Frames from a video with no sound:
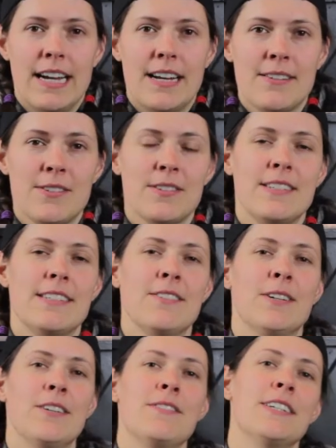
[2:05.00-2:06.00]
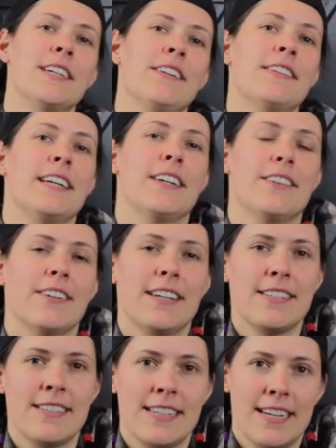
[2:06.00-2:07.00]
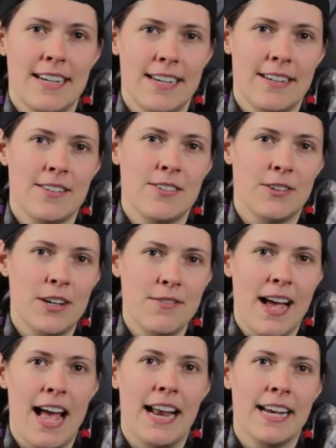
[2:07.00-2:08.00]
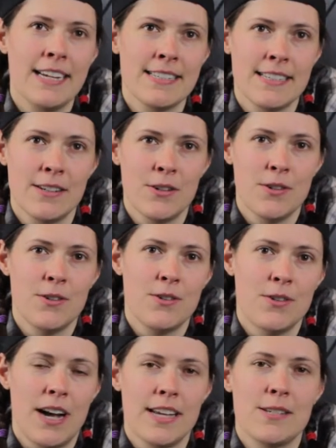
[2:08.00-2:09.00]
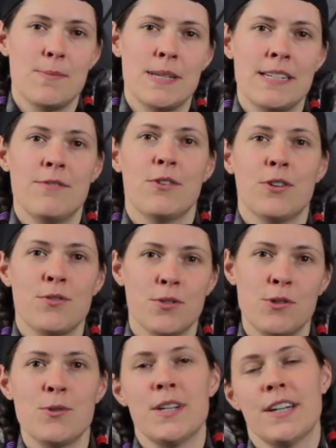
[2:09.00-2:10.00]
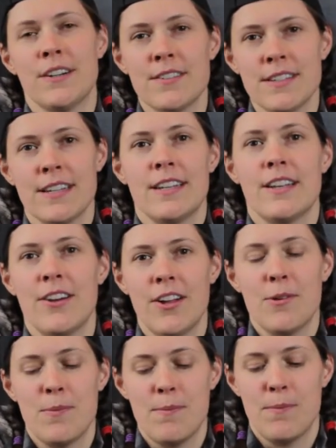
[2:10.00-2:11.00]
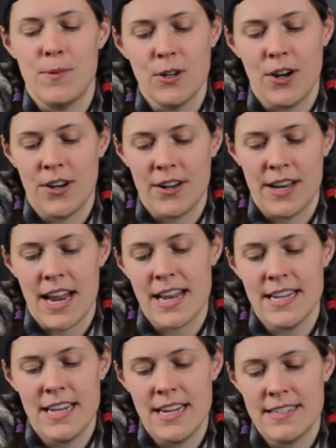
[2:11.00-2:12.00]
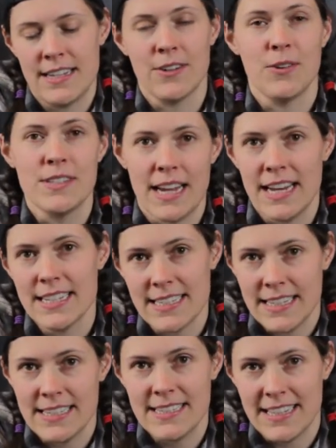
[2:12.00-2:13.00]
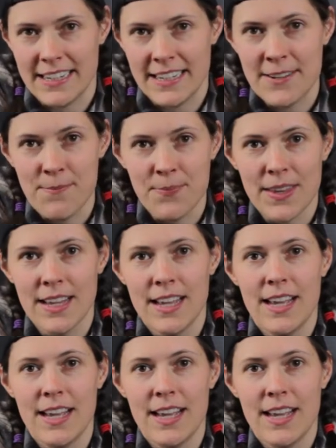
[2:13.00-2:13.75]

Uh, so season one of Serial Dater is uh, the story of Alex, who has been divorced for two years and not gone on any single date since then.